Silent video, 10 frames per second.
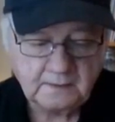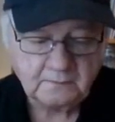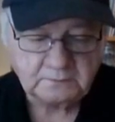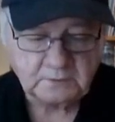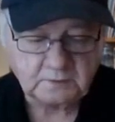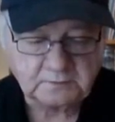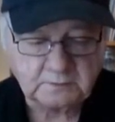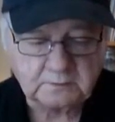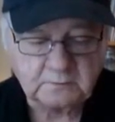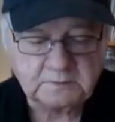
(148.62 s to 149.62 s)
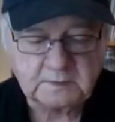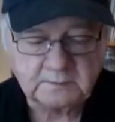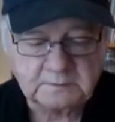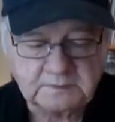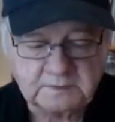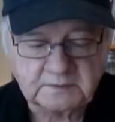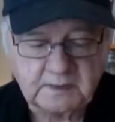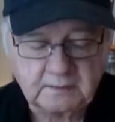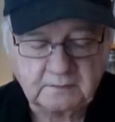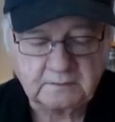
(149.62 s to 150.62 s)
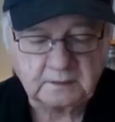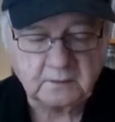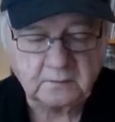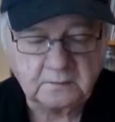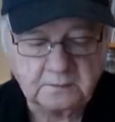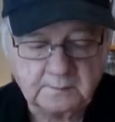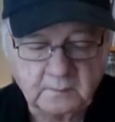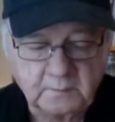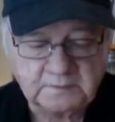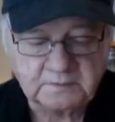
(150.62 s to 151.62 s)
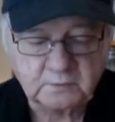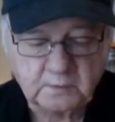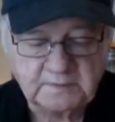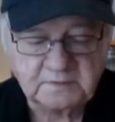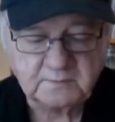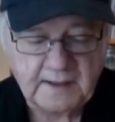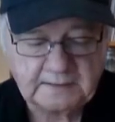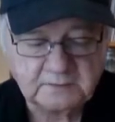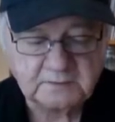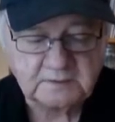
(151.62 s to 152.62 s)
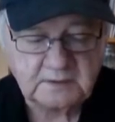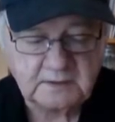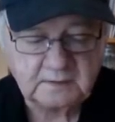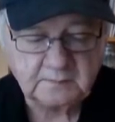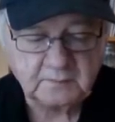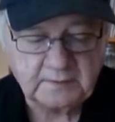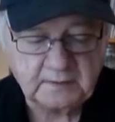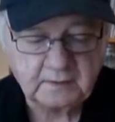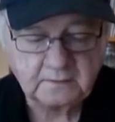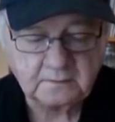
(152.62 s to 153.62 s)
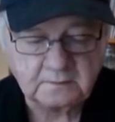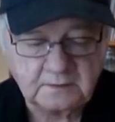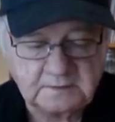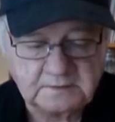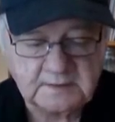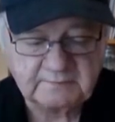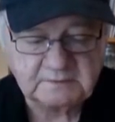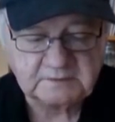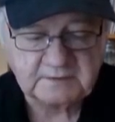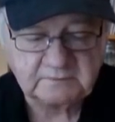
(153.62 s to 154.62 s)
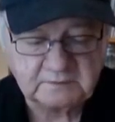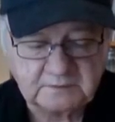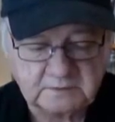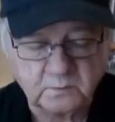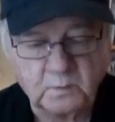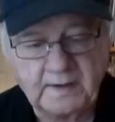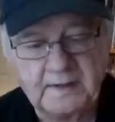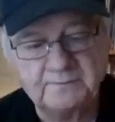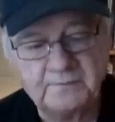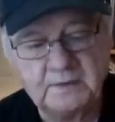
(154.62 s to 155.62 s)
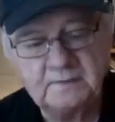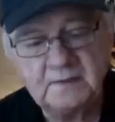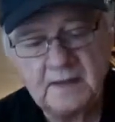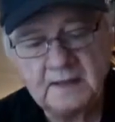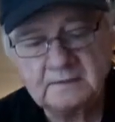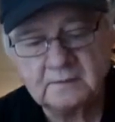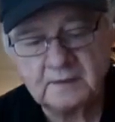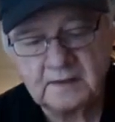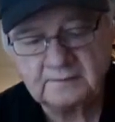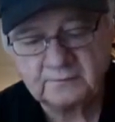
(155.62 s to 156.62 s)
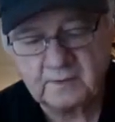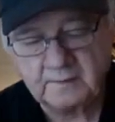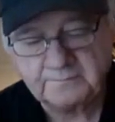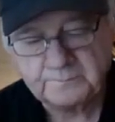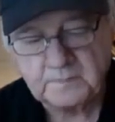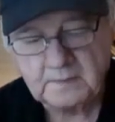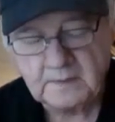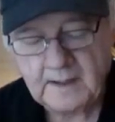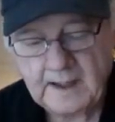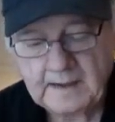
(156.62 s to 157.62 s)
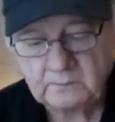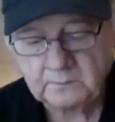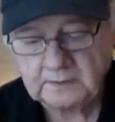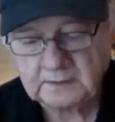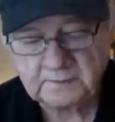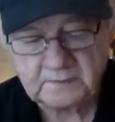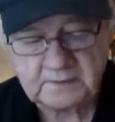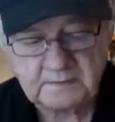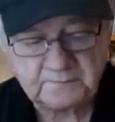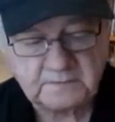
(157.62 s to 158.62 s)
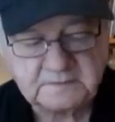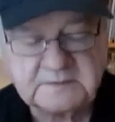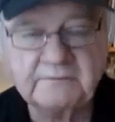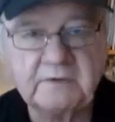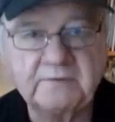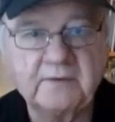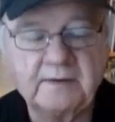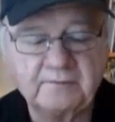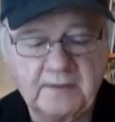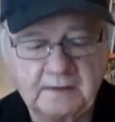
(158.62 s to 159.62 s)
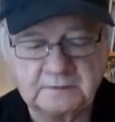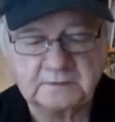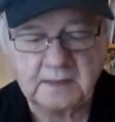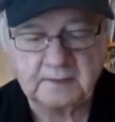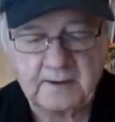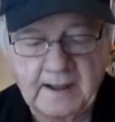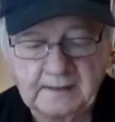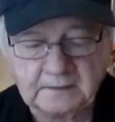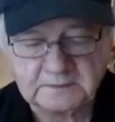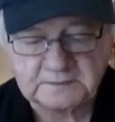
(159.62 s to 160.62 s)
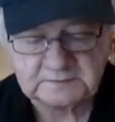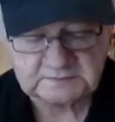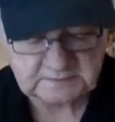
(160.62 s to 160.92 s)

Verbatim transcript: which also includes number 6, Inherit the Gold, number 1, Stormy's Majesty, and number 8, Uncle T77618. In the 8th today from Aqueduct, the $75,000 Alex